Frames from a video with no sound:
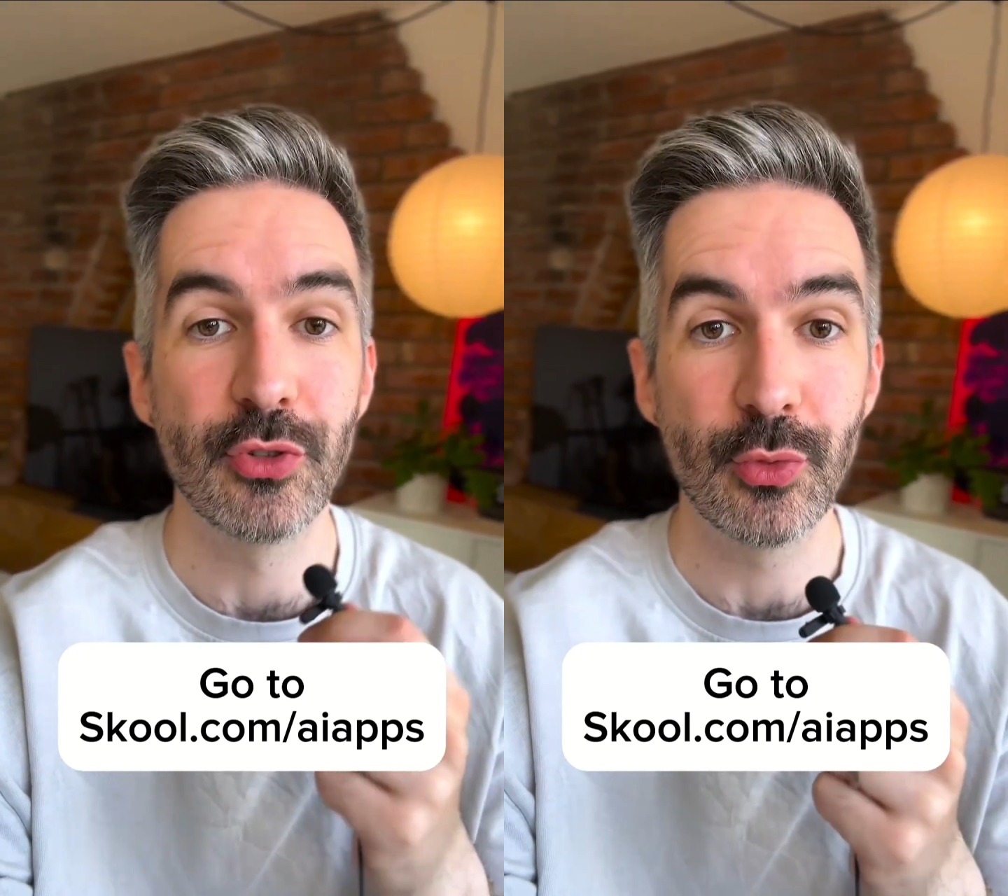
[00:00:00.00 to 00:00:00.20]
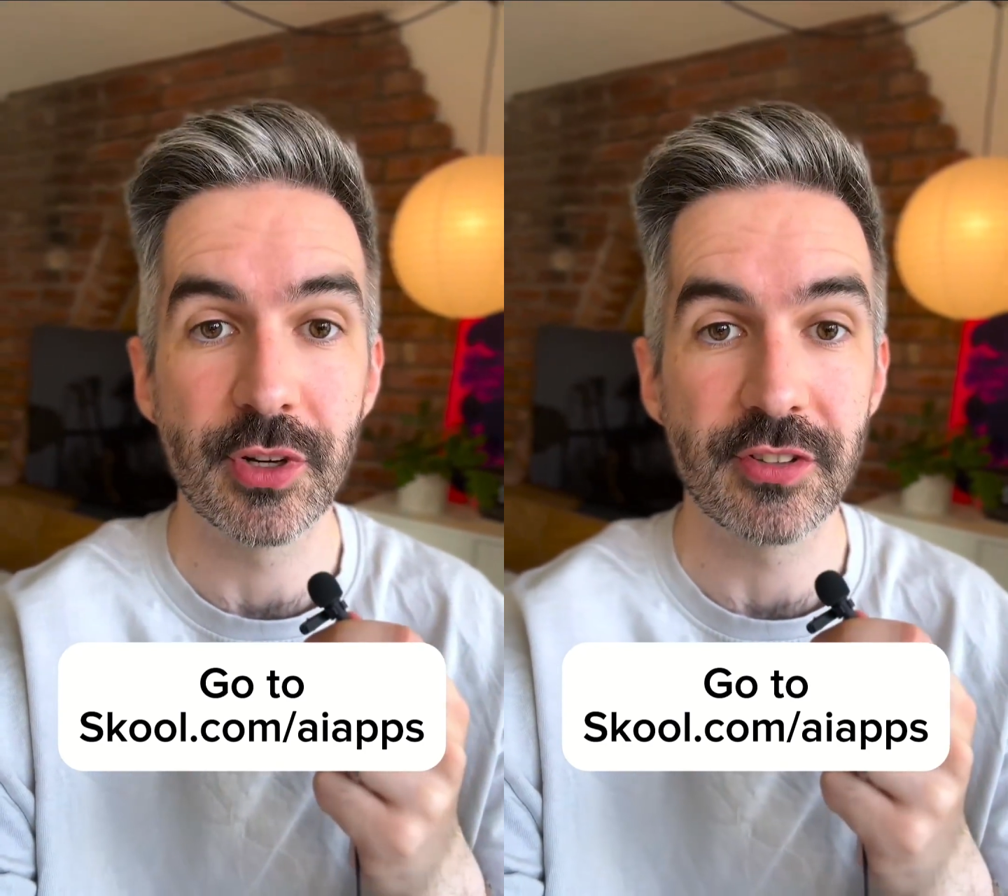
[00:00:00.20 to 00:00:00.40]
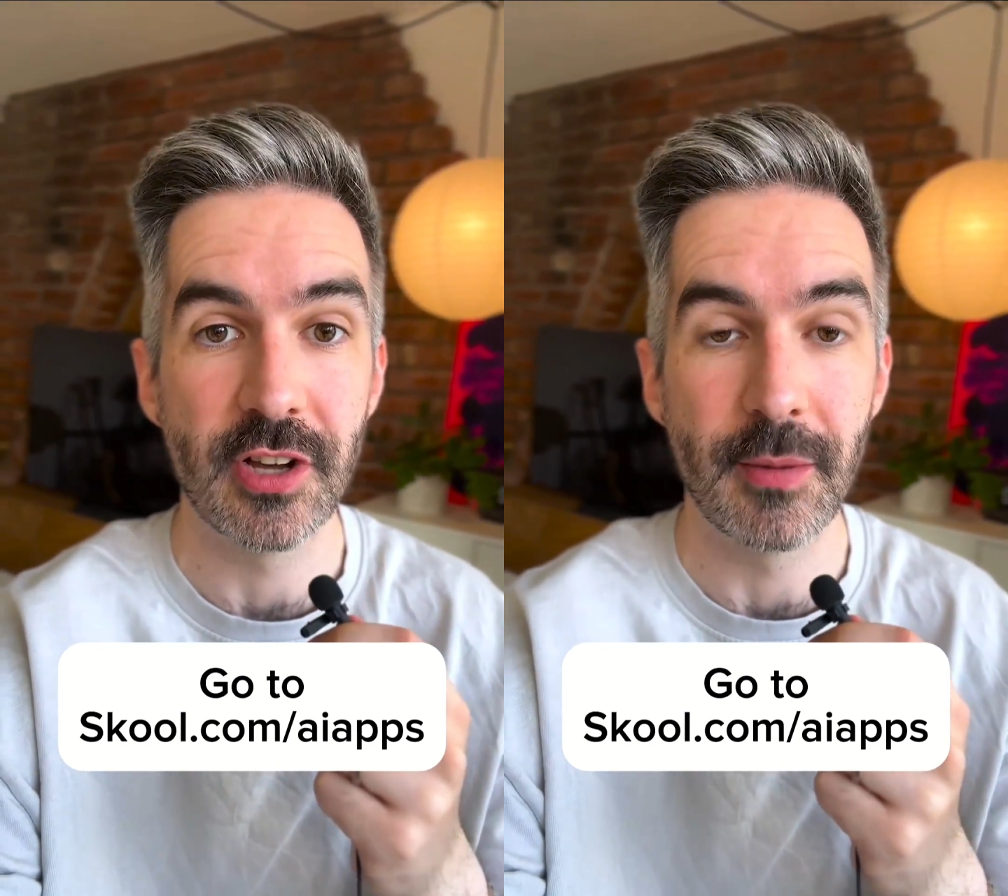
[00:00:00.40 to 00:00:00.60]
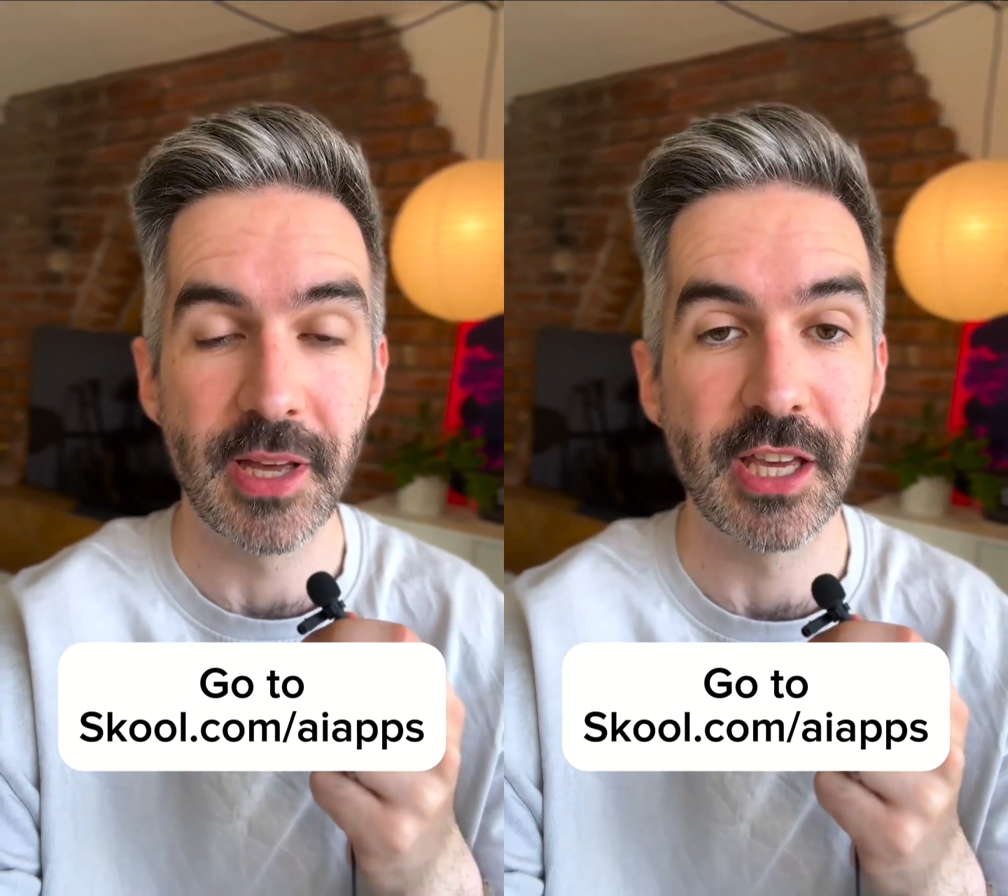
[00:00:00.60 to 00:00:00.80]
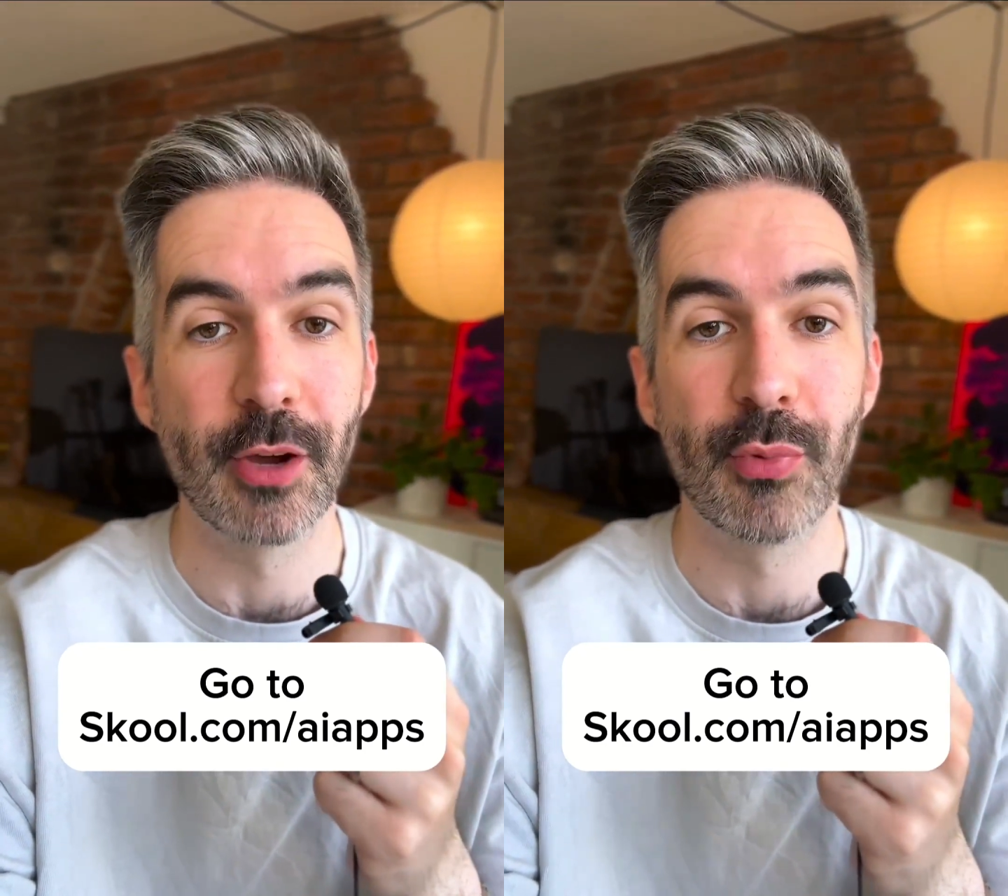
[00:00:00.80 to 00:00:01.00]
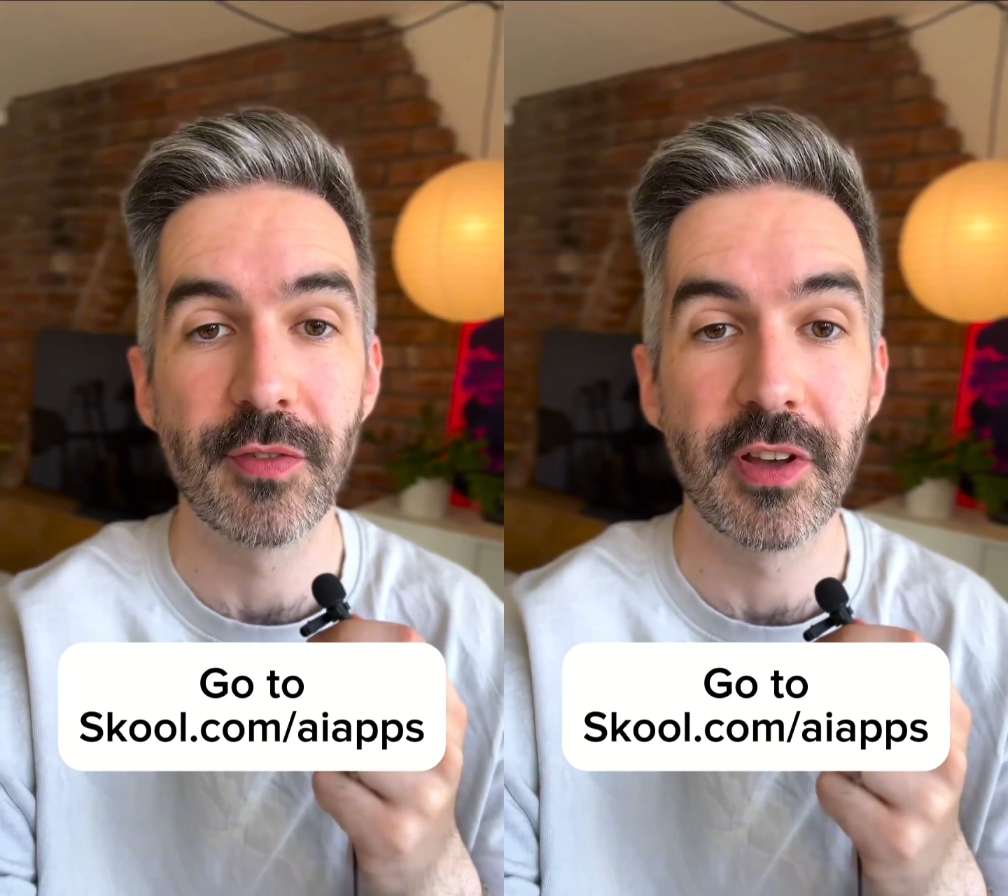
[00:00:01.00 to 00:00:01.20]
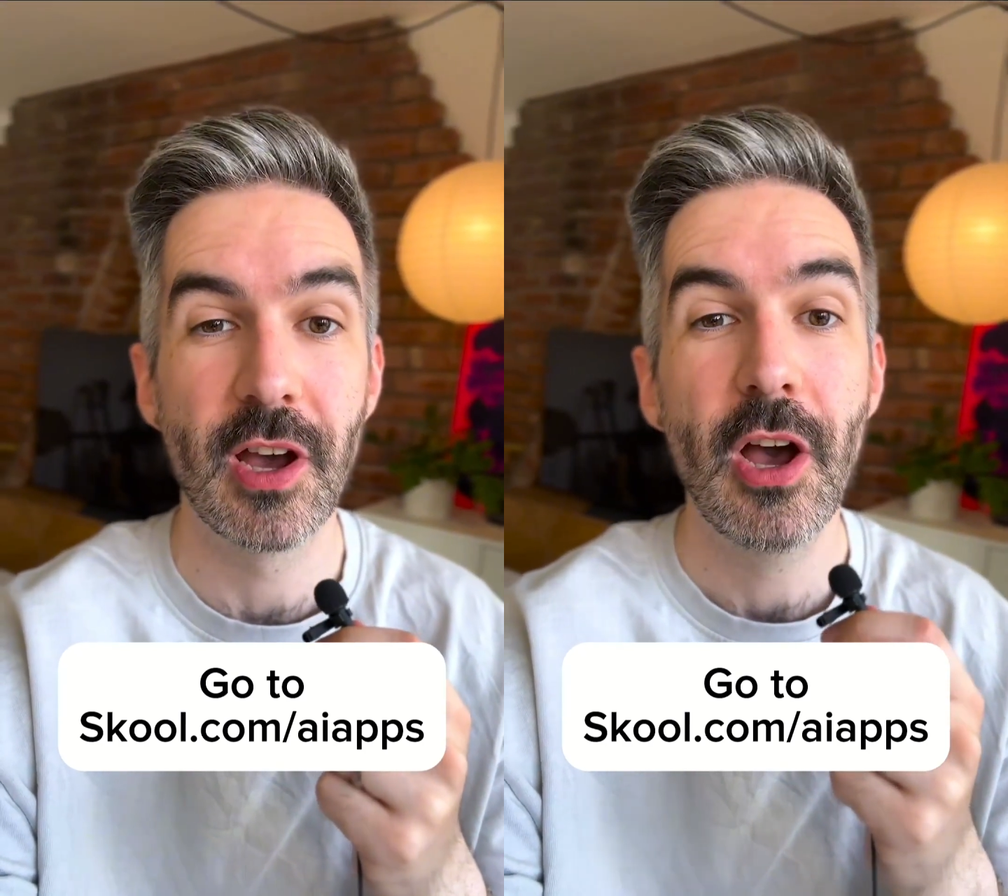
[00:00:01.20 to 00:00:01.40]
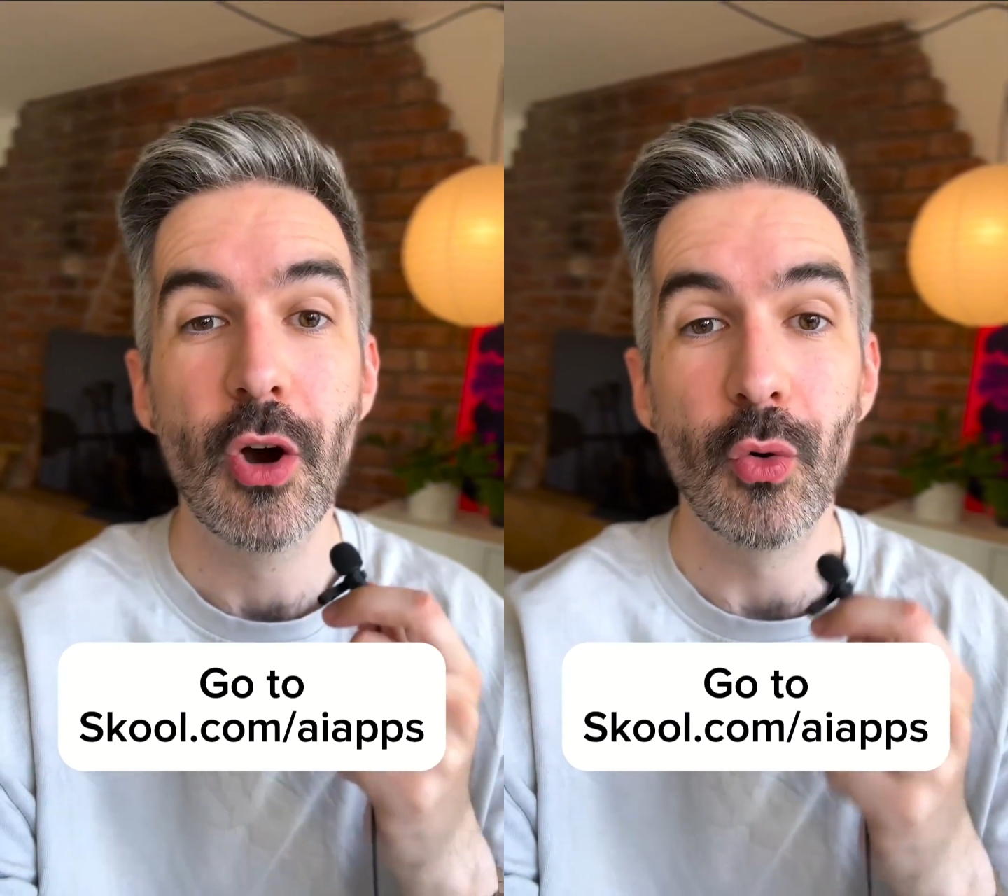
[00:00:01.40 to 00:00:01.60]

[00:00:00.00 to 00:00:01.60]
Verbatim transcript: do want to start making a profit